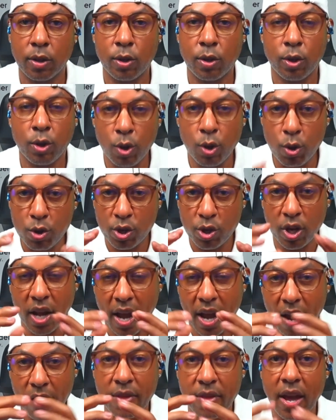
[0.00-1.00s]
You should
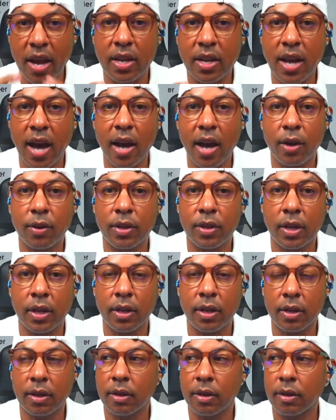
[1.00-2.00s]
have that dialed in,